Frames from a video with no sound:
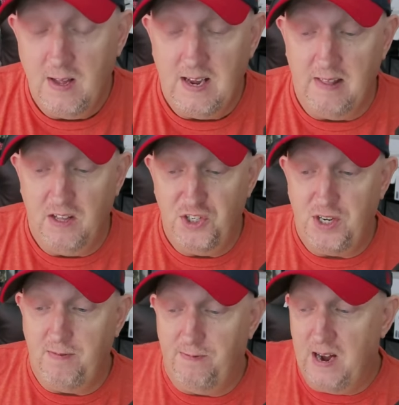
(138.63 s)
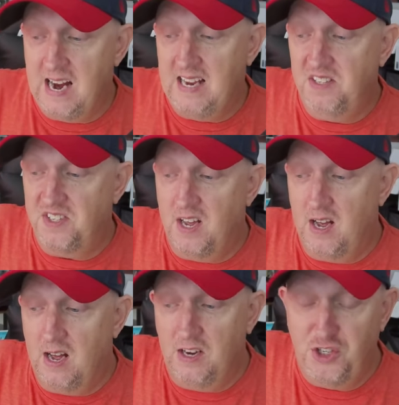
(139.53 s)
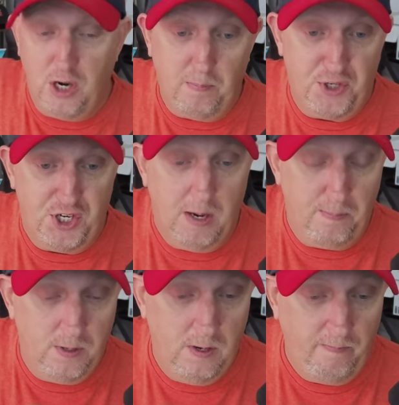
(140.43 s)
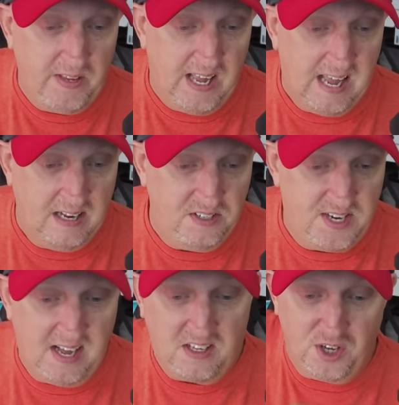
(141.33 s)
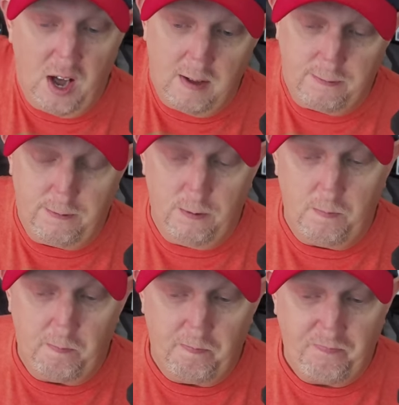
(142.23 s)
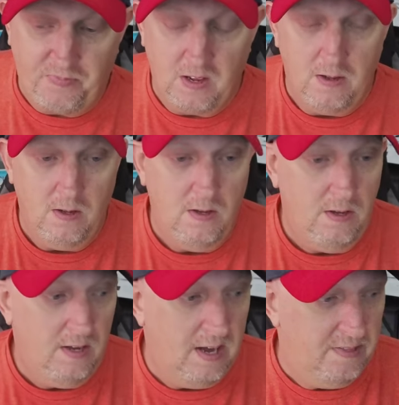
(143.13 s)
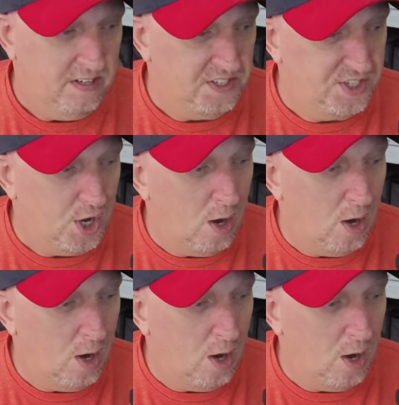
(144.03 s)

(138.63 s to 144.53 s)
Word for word: and then she finds a, a jump ship and takes off and then Sol